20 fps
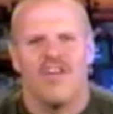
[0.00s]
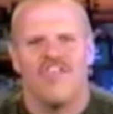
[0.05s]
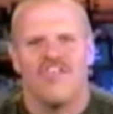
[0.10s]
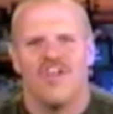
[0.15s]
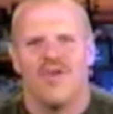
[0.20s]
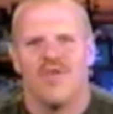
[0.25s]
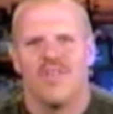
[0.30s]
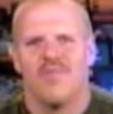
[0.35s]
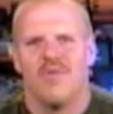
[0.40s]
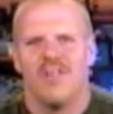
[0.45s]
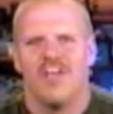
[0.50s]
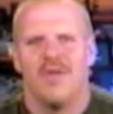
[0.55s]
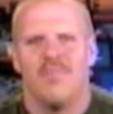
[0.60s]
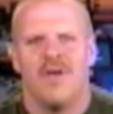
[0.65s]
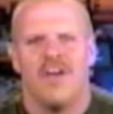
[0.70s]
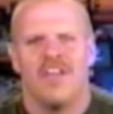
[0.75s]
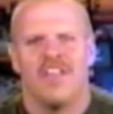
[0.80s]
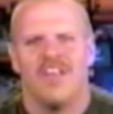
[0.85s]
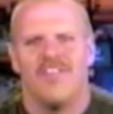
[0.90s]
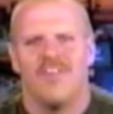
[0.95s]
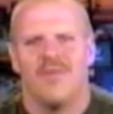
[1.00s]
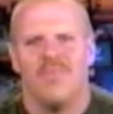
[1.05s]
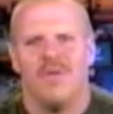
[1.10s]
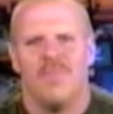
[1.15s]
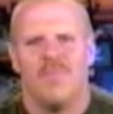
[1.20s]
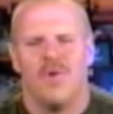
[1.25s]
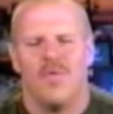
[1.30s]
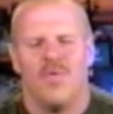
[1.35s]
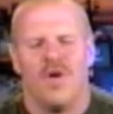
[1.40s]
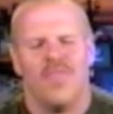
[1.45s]
our show is really about giving
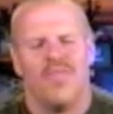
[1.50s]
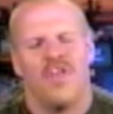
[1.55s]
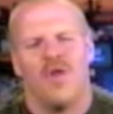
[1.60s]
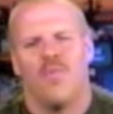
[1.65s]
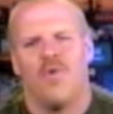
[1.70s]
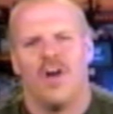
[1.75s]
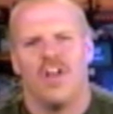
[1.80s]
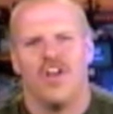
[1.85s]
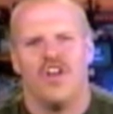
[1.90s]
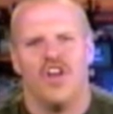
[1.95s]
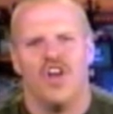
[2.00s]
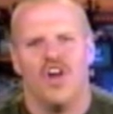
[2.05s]
people what they want to